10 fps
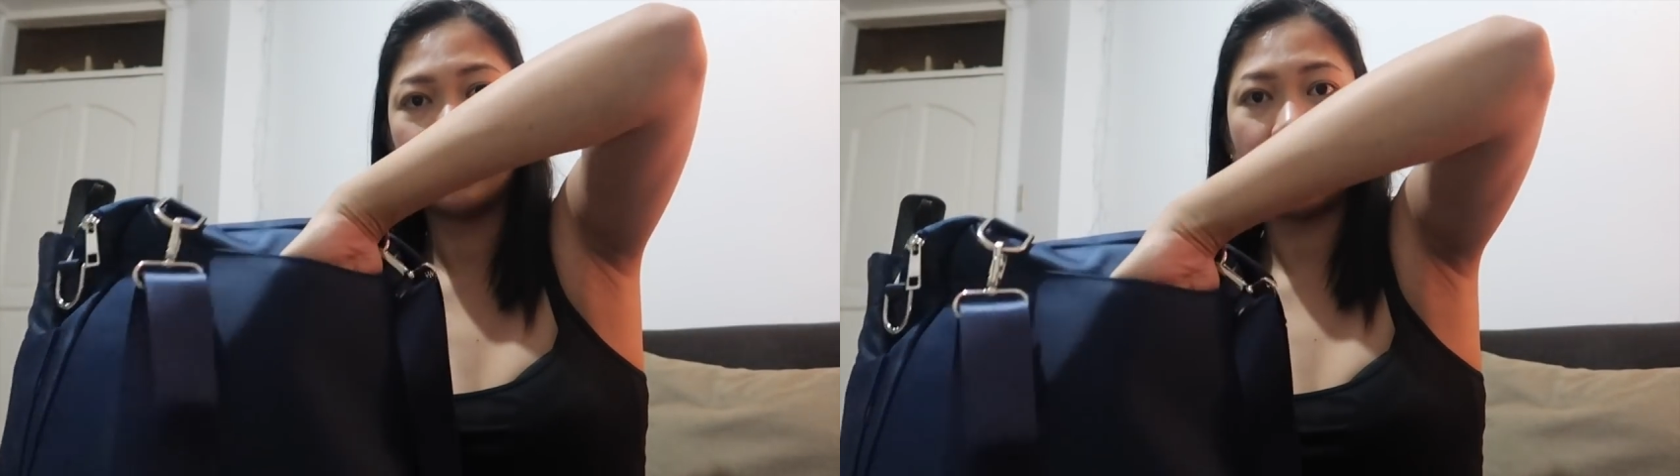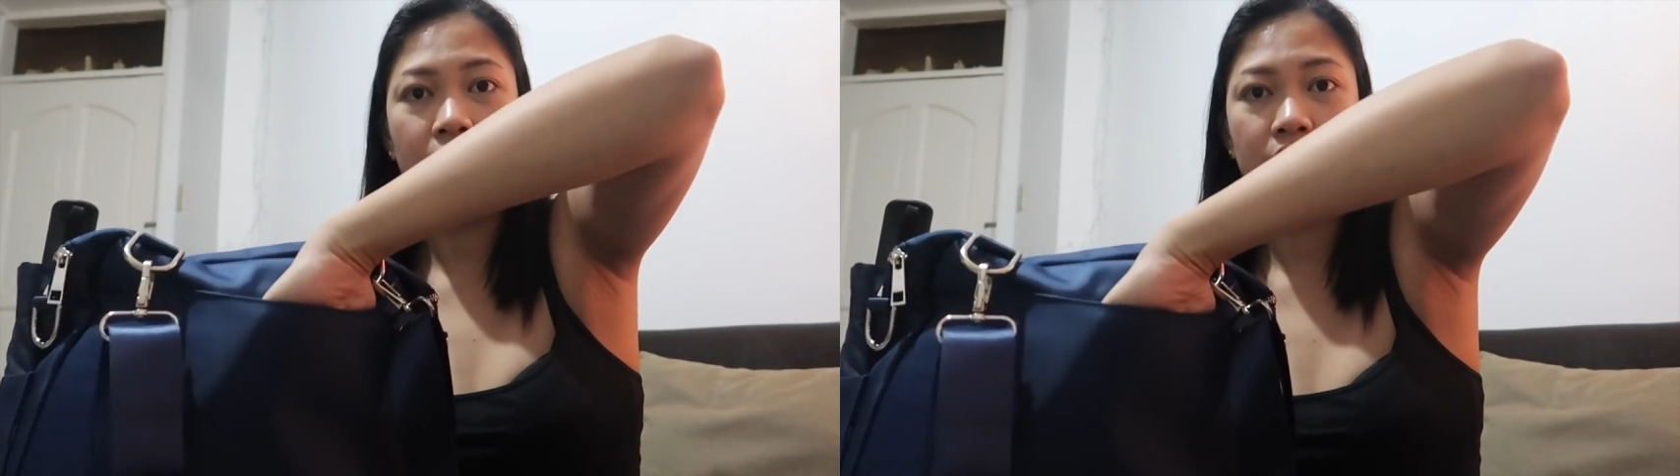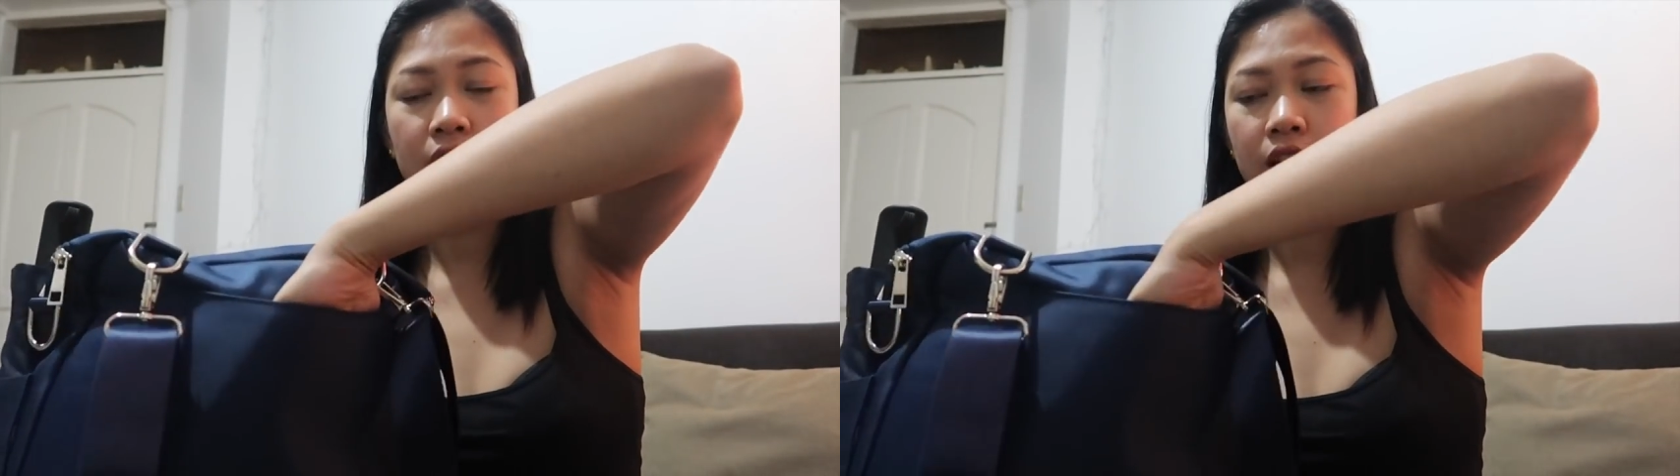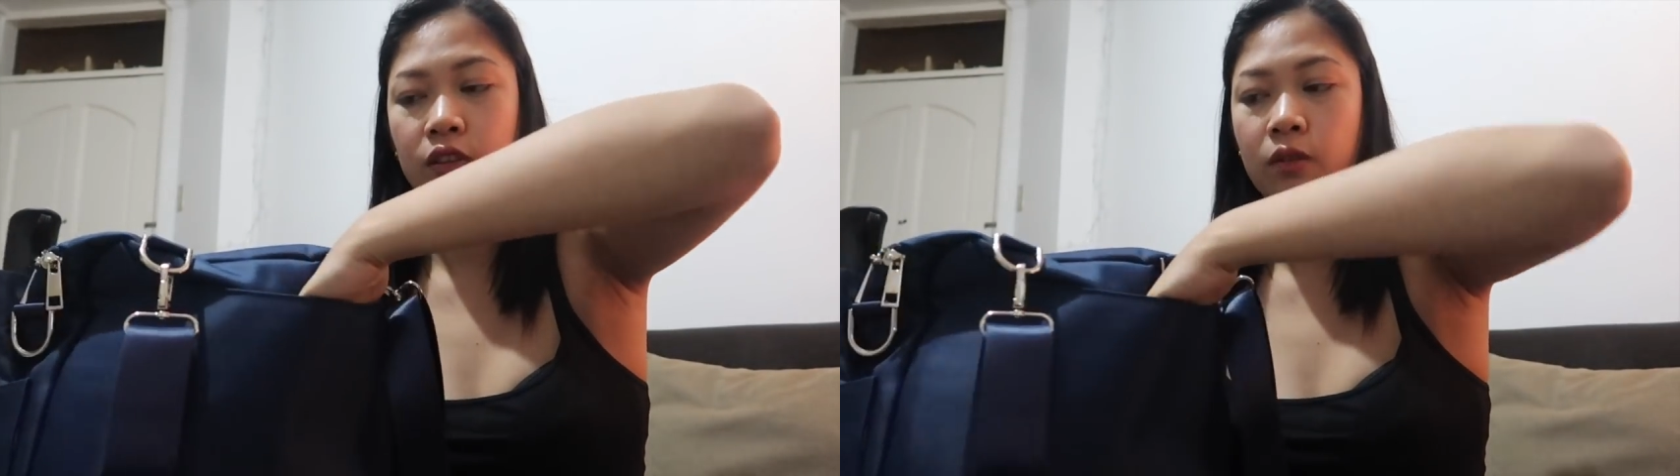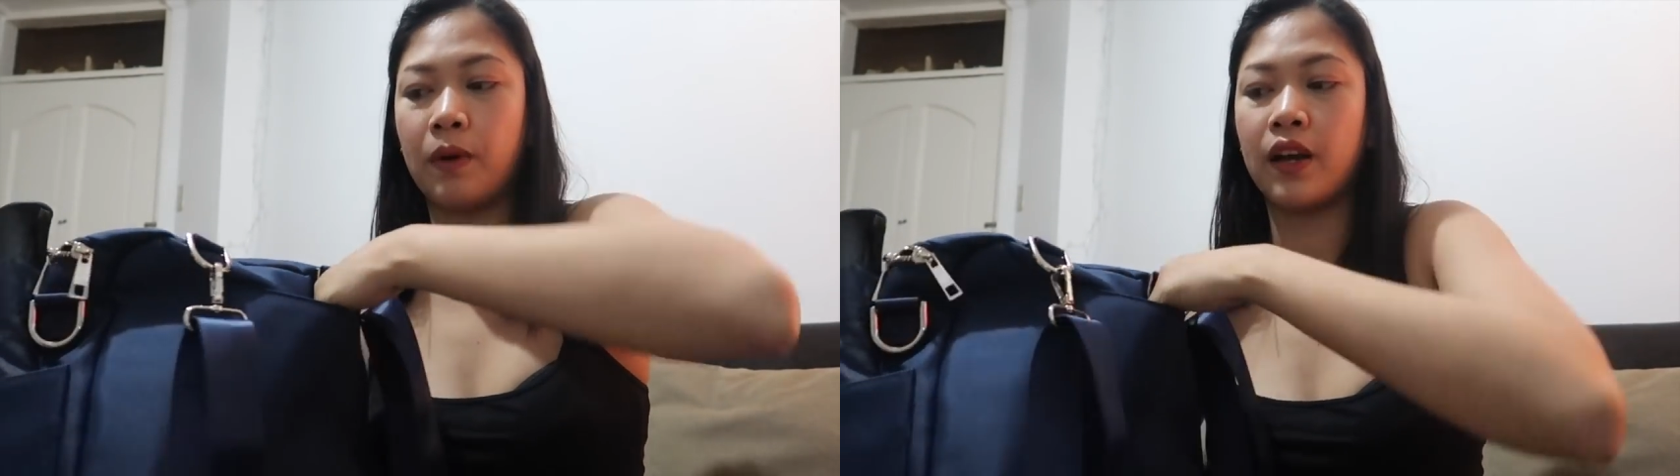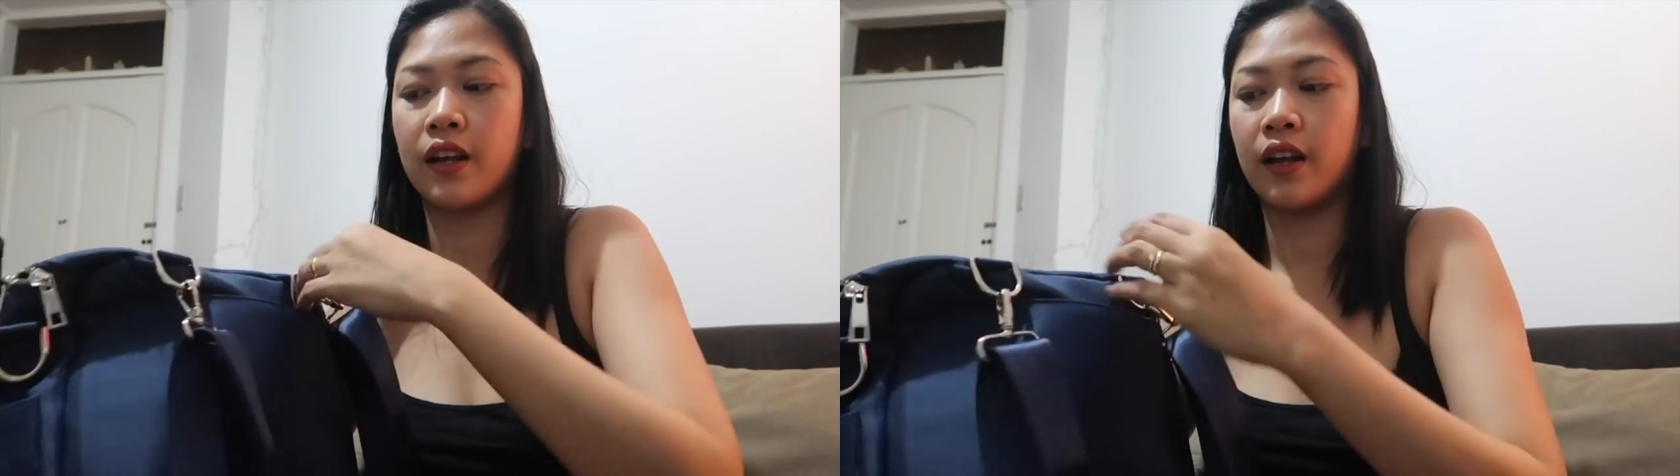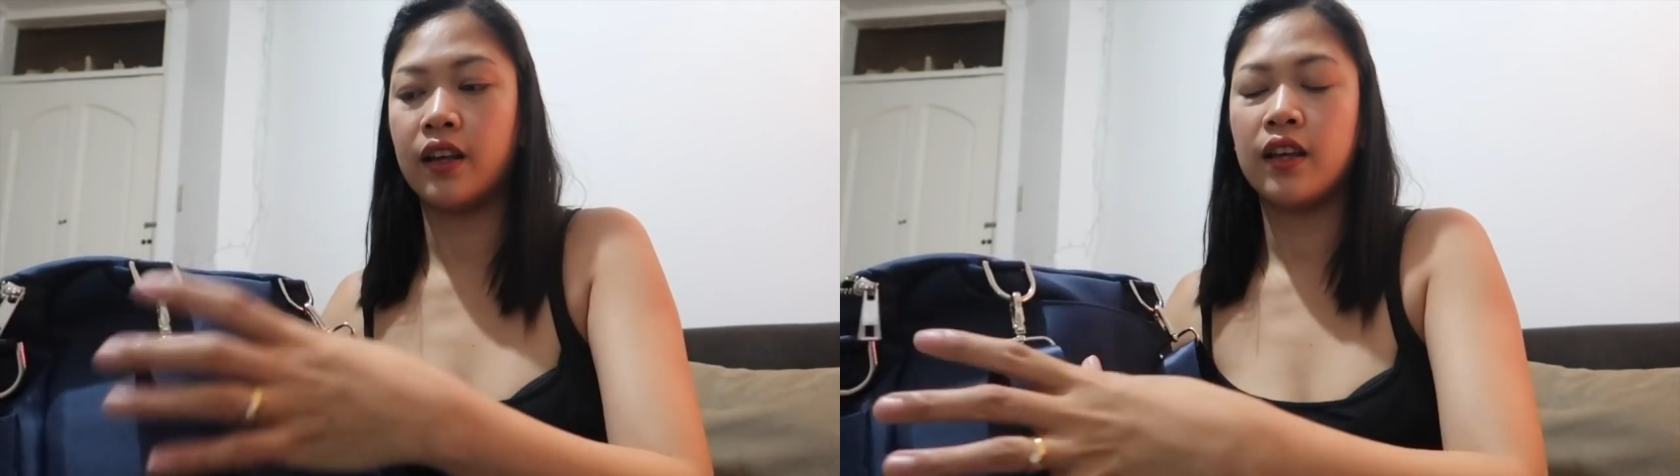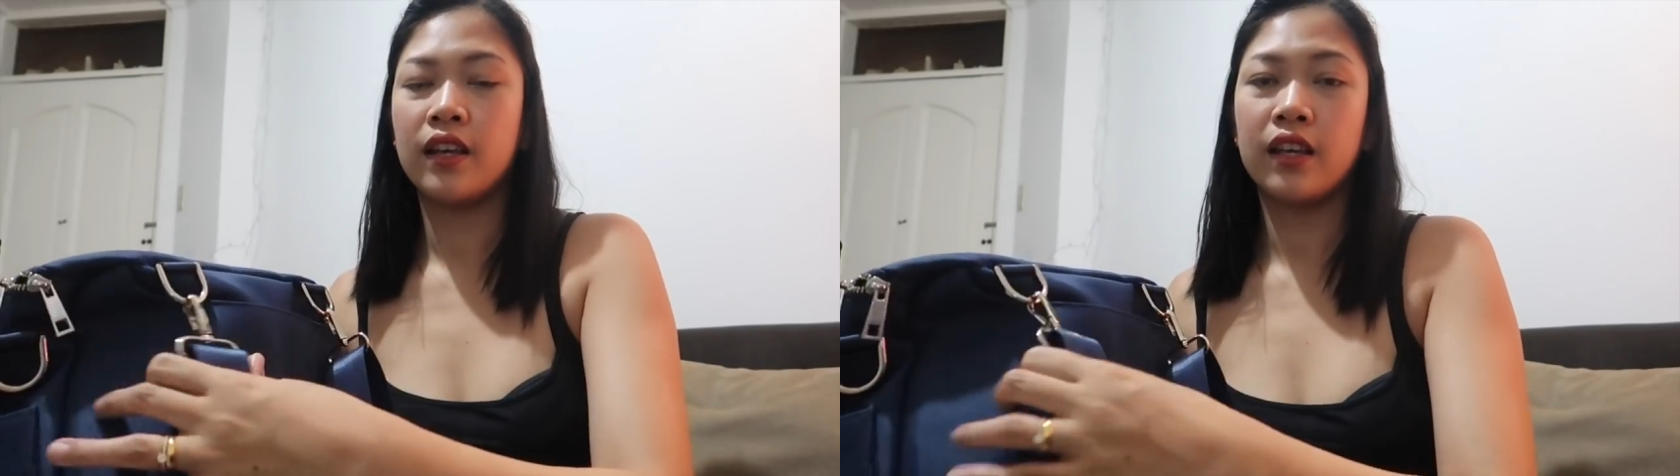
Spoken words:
Sa area na to para